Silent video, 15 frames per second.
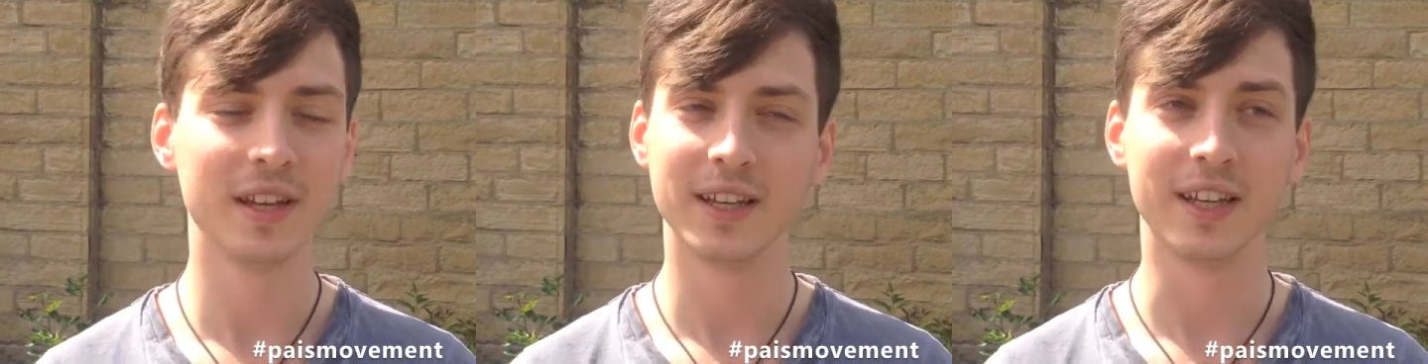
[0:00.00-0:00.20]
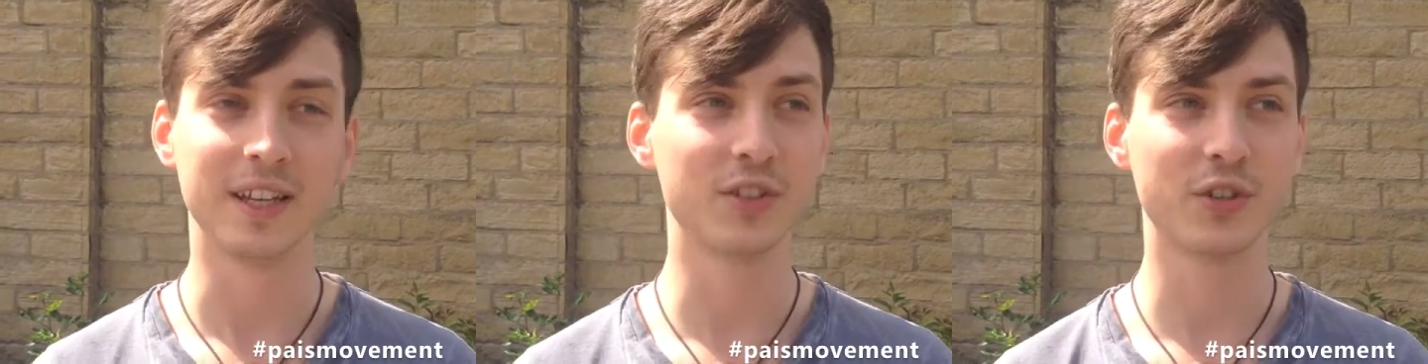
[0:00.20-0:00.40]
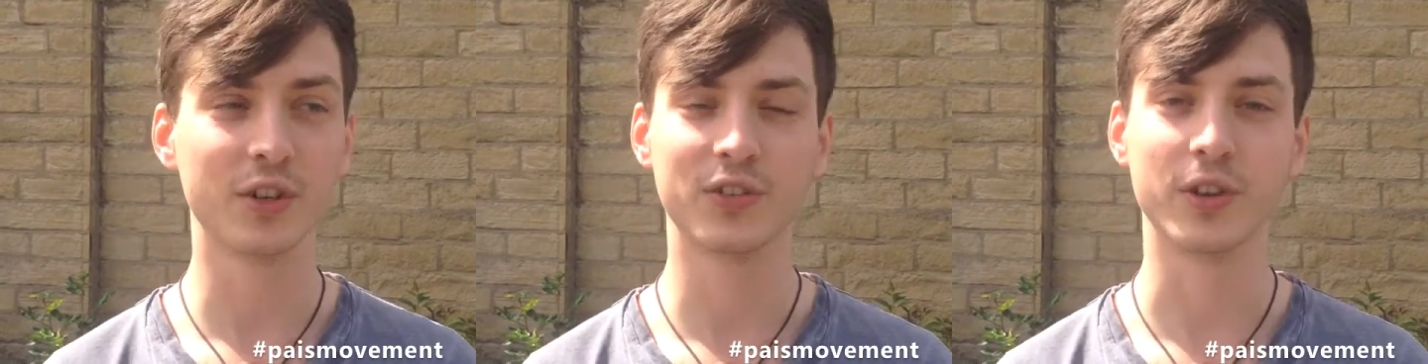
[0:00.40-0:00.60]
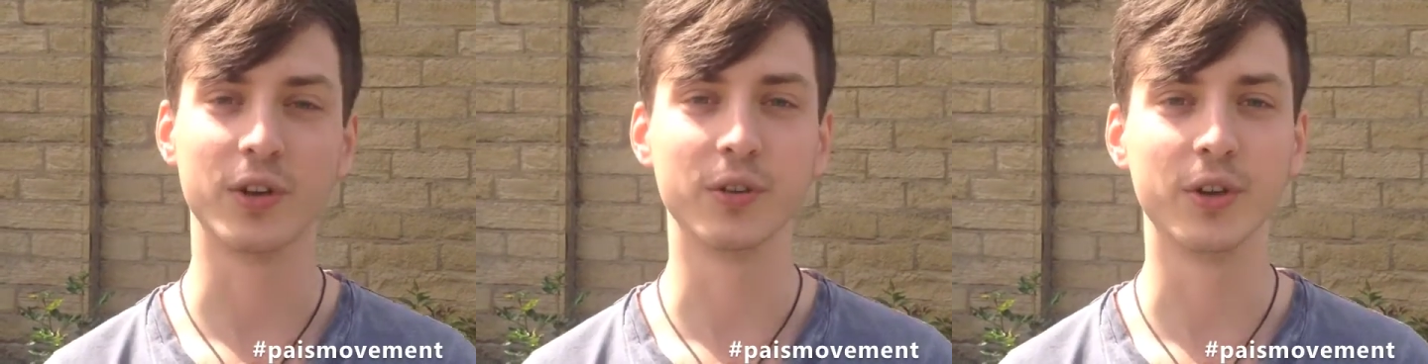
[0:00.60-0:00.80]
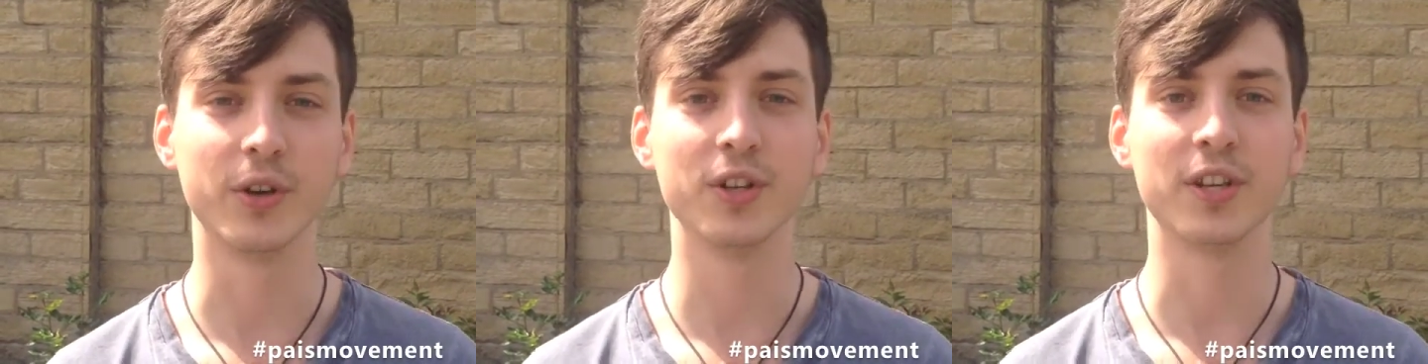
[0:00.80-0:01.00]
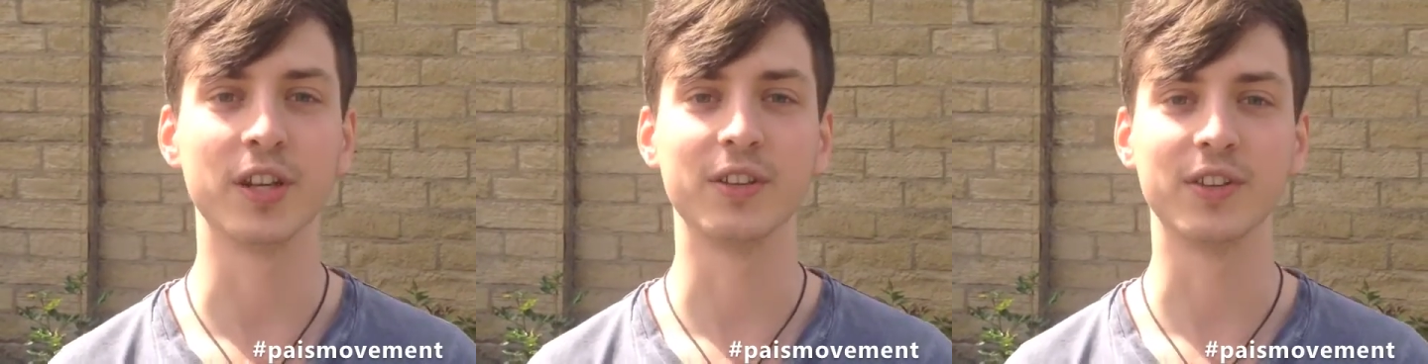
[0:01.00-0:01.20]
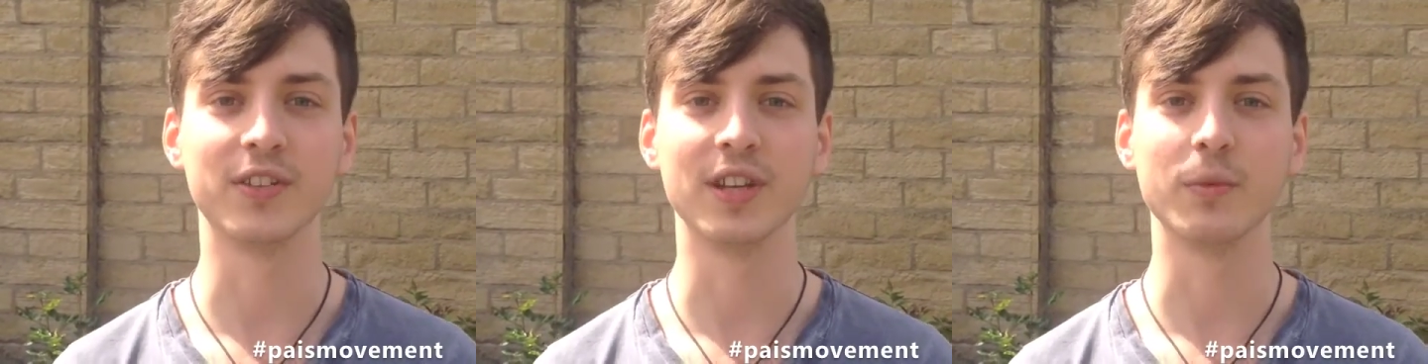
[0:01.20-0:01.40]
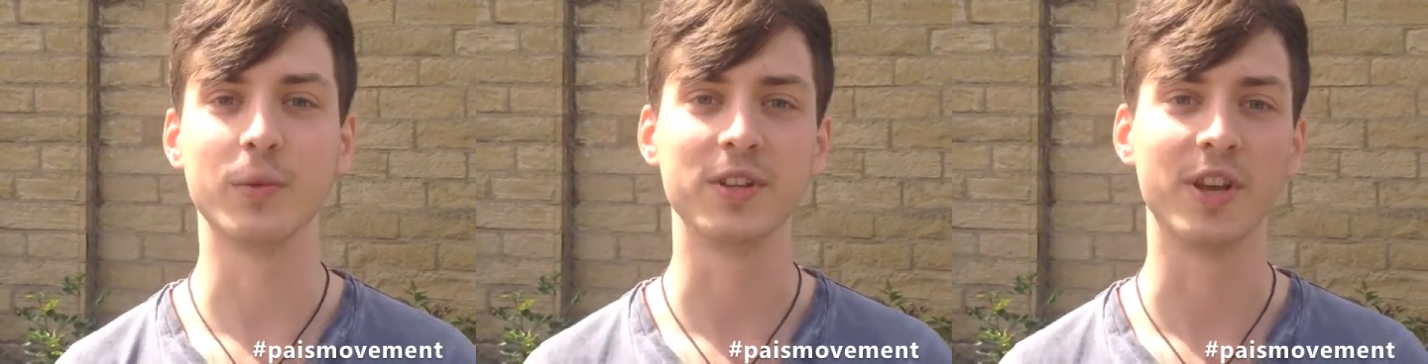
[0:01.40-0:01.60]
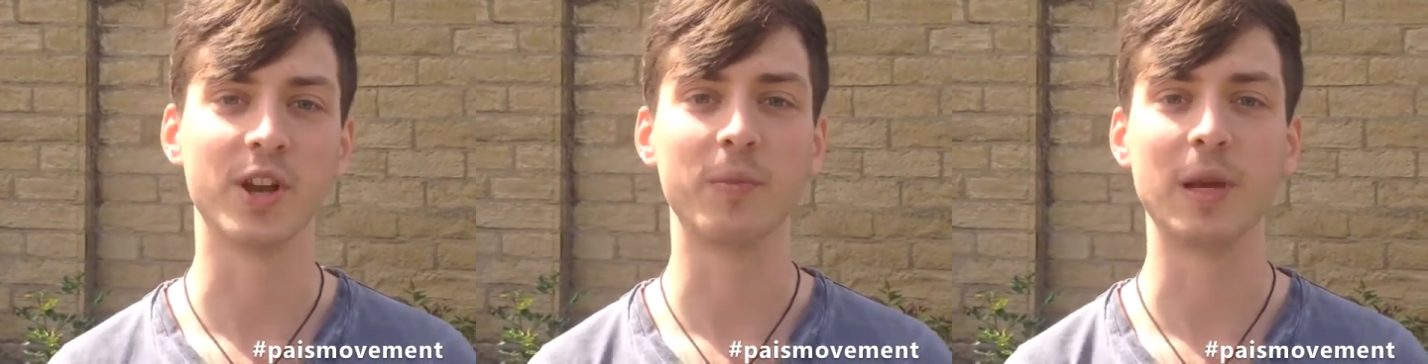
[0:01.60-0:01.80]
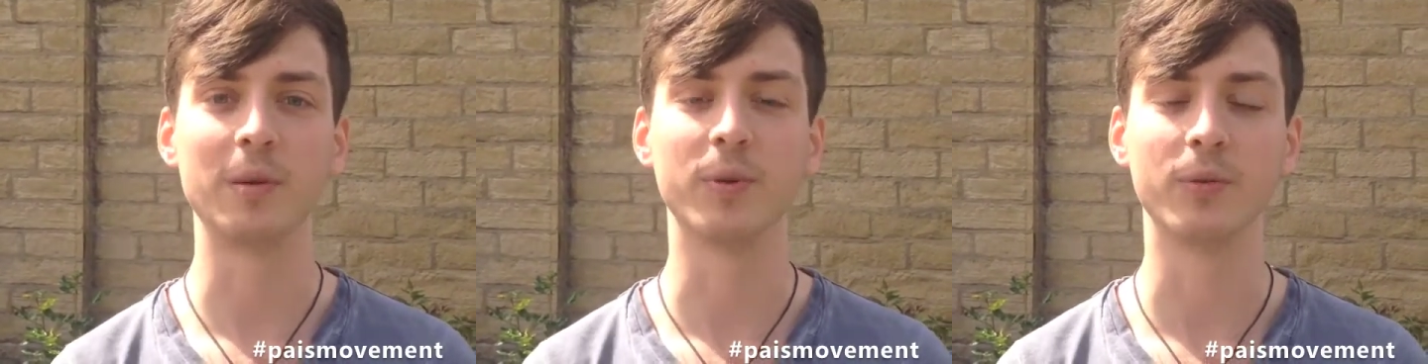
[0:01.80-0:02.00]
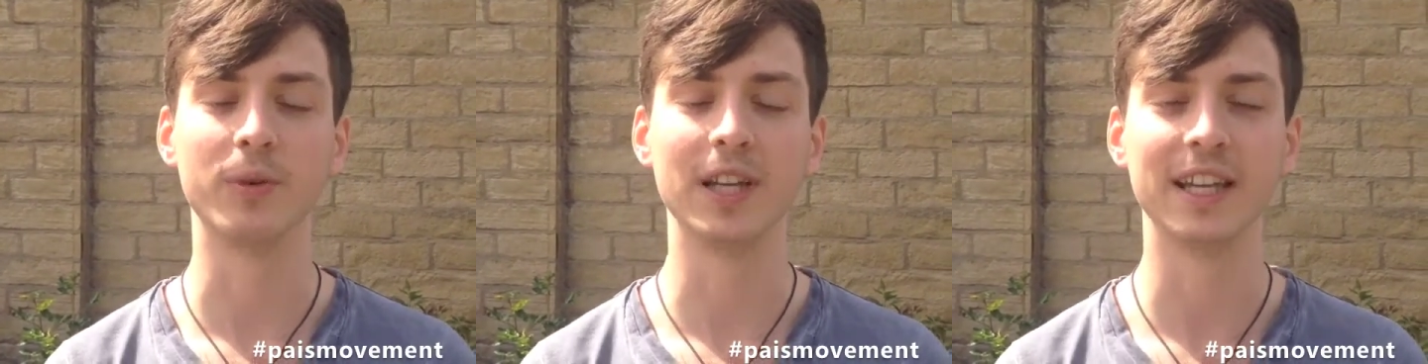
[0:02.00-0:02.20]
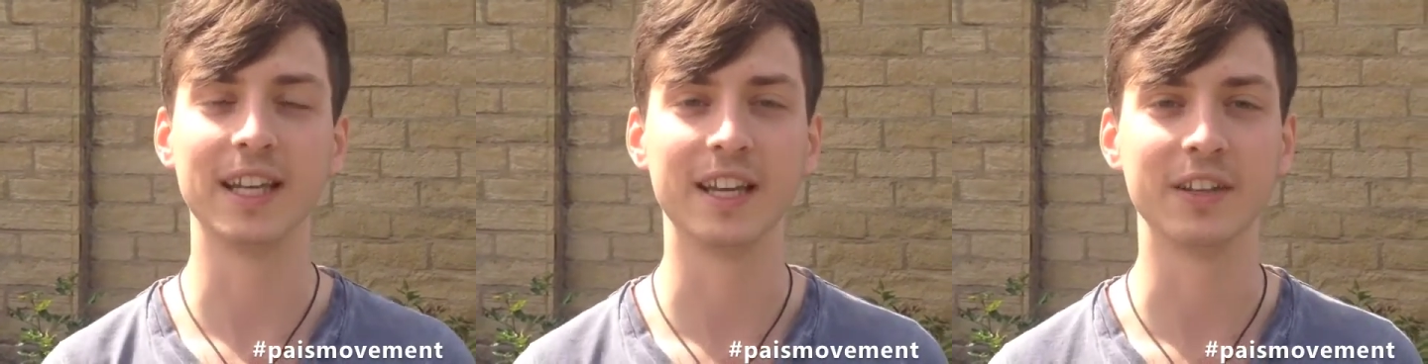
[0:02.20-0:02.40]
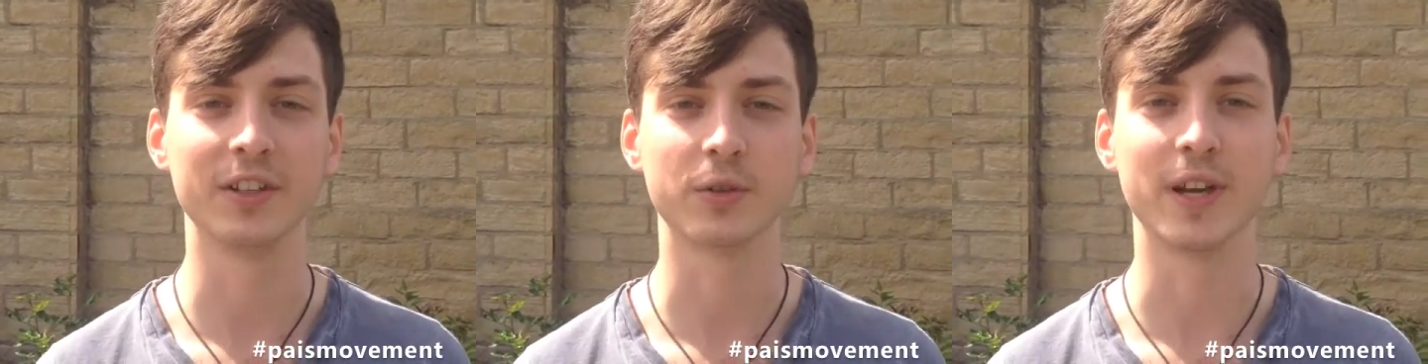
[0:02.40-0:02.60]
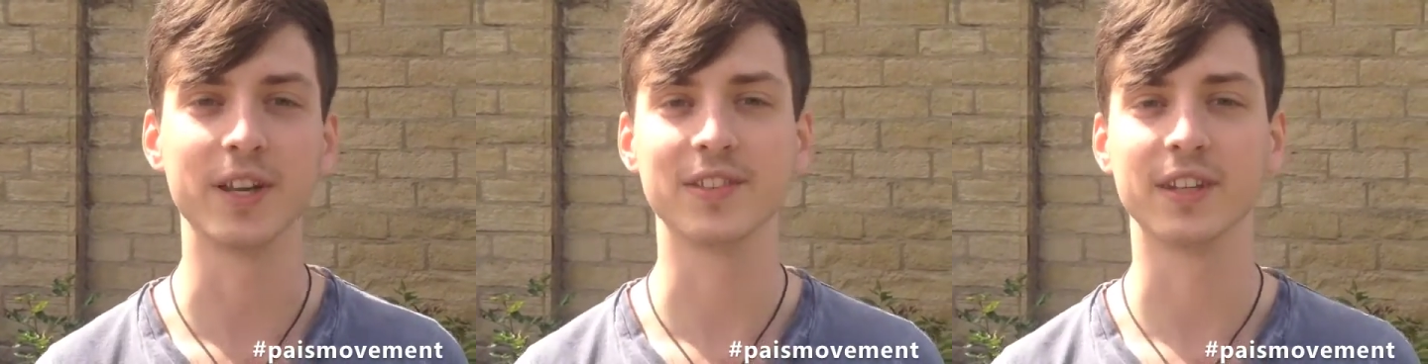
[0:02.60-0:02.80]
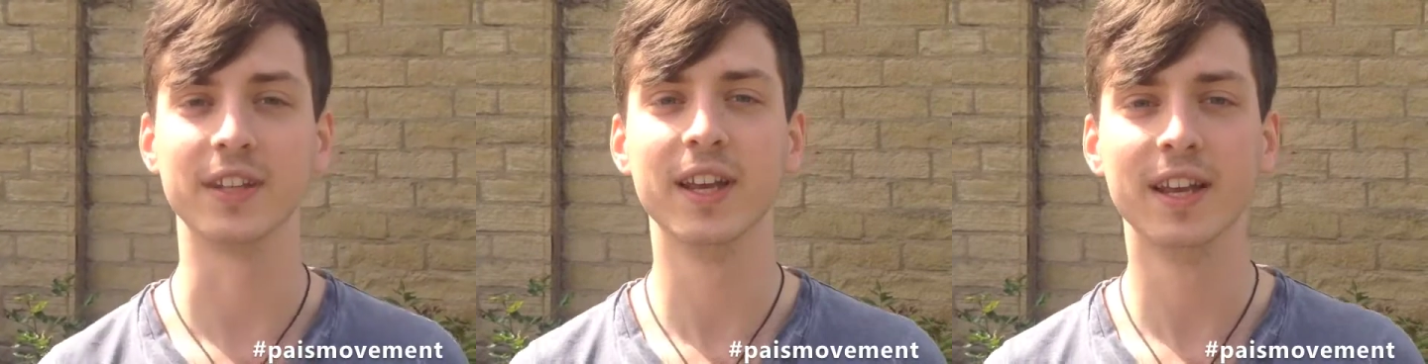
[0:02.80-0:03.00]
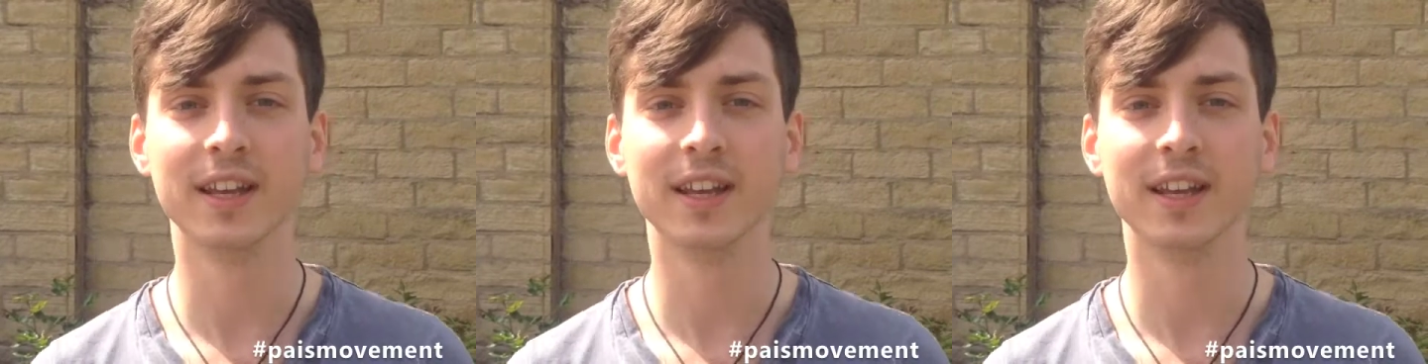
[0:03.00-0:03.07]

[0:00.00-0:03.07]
it's just so encouraging to see when young people really get interested,